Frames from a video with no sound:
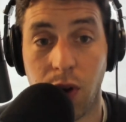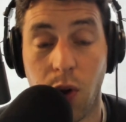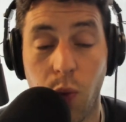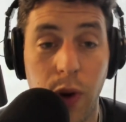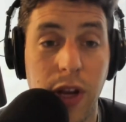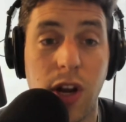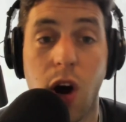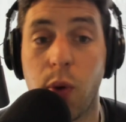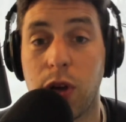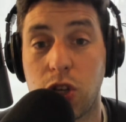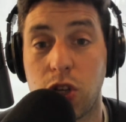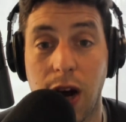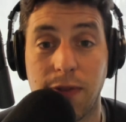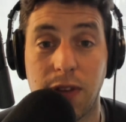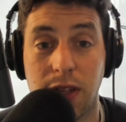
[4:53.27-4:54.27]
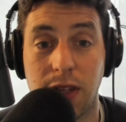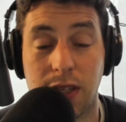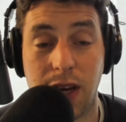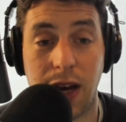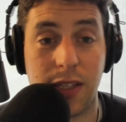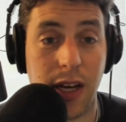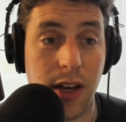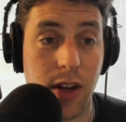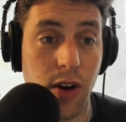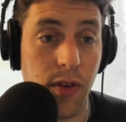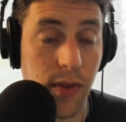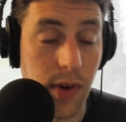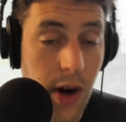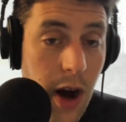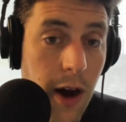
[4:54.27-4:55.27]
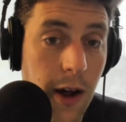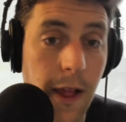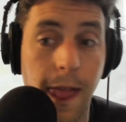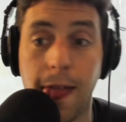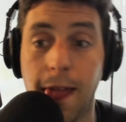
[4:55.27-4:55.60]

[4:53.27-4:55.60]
we know we drafted this guy second overall.